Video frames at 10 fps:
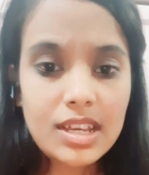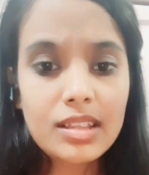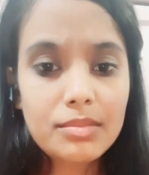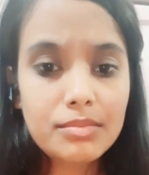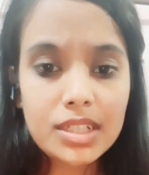and
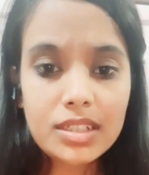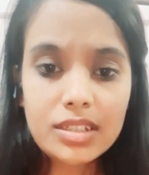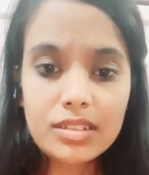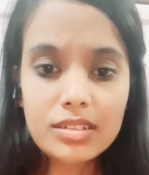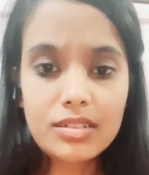the
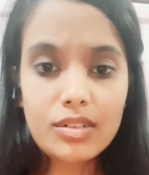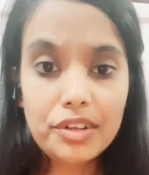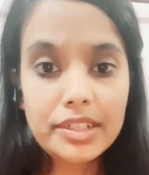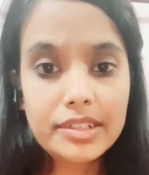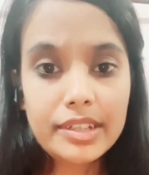material on
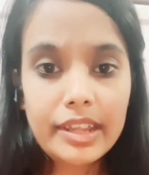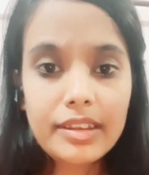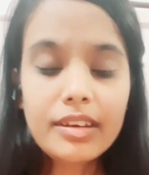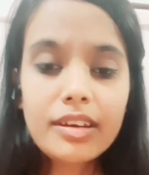internet.